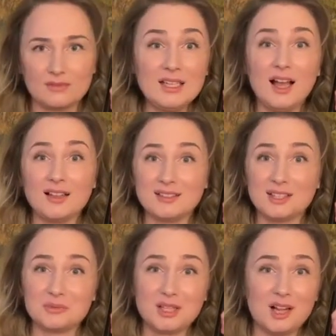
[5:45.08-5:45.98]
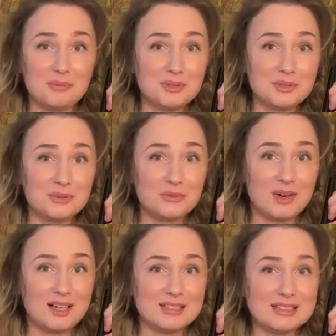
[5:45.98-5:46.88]
And that will help you to
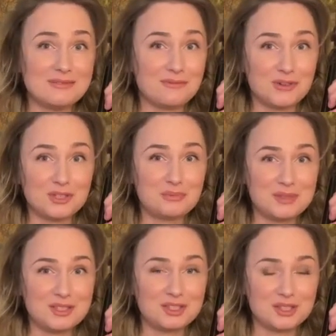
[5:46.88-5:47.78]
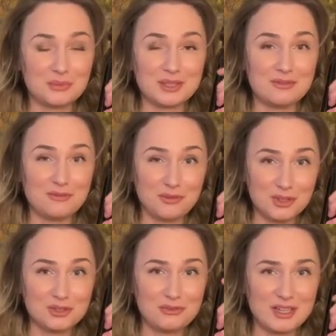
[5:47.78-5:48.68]
find the first position with the
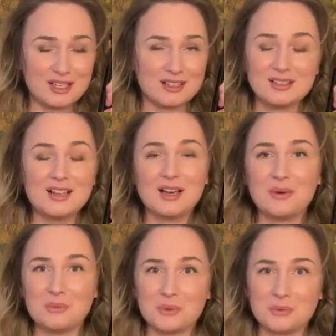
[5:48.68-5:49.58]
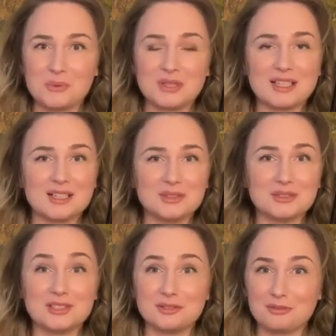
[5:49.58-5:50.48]
first finger when we will get to
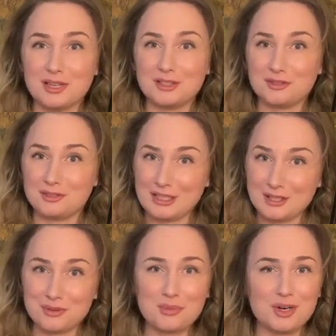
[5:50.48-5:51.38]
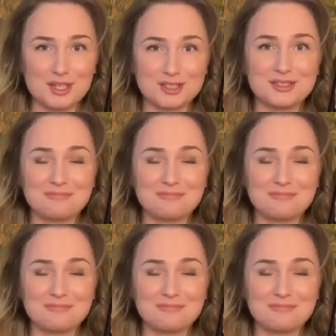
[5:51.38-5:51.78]
the train your ear part.